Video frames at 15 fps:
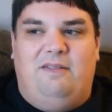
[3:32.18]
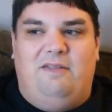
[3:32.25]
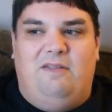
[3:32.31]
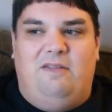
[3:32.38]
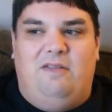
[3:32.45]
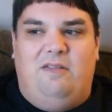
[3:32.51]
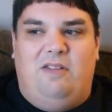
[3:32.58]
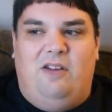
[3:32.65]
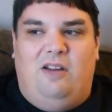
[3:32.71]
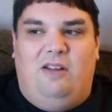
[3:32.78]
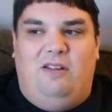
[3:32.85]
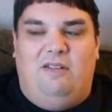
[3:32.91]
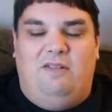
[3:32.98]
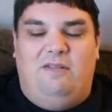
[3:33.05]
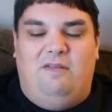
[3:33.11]

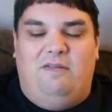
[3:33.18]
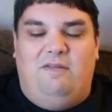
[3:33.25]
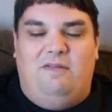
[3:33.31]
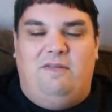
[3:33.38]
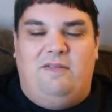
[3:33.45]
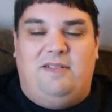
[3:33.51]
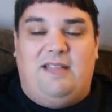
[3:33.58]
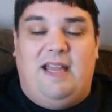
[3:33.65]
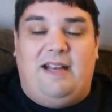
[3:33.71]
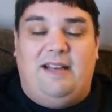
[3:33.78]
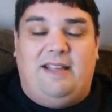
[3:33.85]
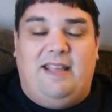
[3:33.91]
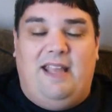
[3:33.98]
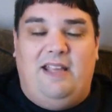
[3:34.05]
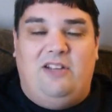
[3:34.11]
the
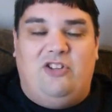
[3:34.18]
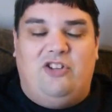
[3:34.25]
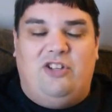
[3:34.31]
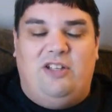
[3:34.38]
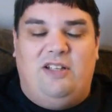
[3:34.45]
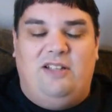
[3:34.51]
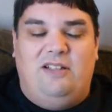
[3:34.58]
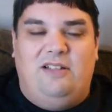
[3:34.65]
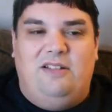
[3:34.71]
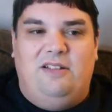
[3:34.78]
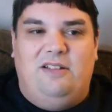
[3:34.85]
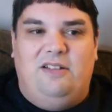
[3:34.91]
dedication